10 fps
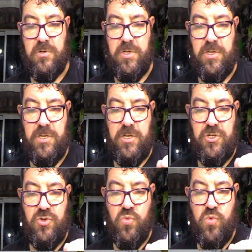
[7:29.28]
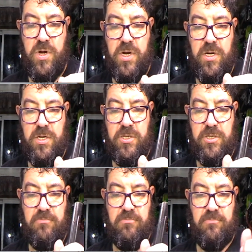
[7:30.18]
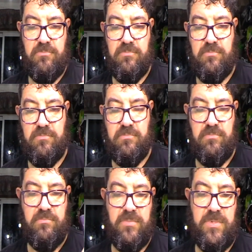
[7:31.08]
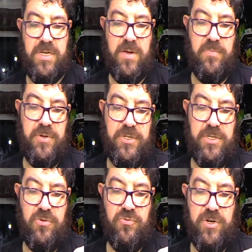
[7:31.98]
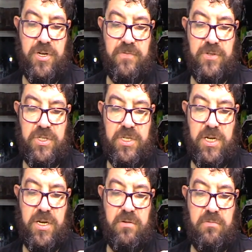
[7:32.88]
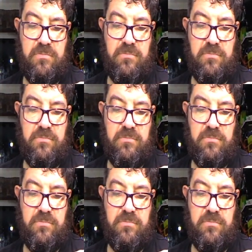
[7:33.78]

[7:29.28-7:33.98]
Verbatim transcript: Now that is the weirdest lump of soldering I've seen.